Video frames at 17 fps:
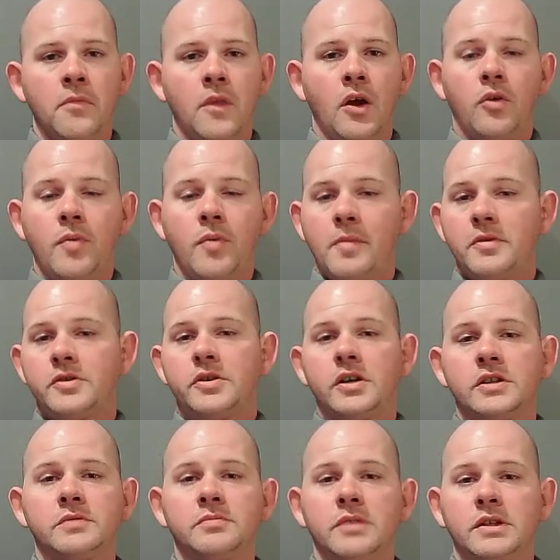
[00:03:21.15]
Or maybe
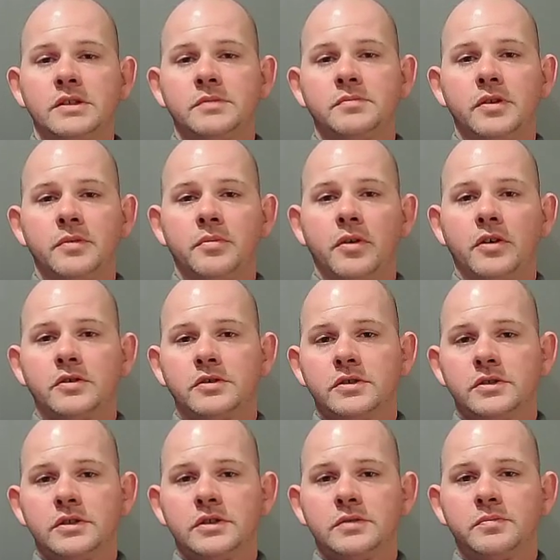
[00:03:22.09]
John Smith's been the
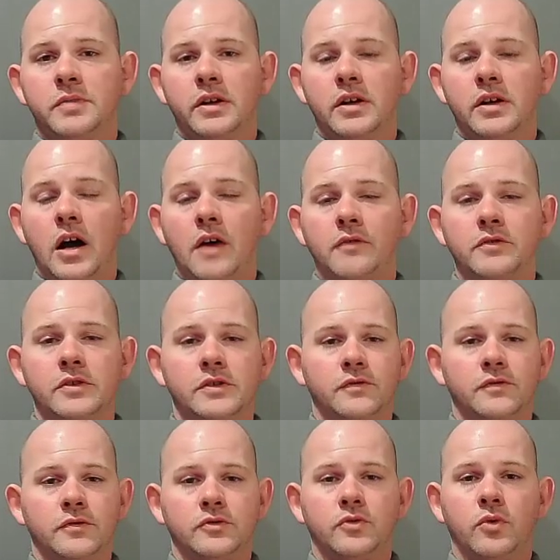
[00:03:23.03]
person that's been in office
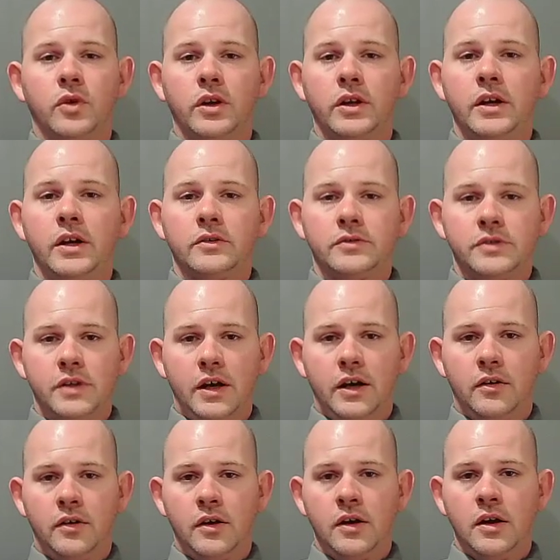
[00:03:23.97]
for 20 years now,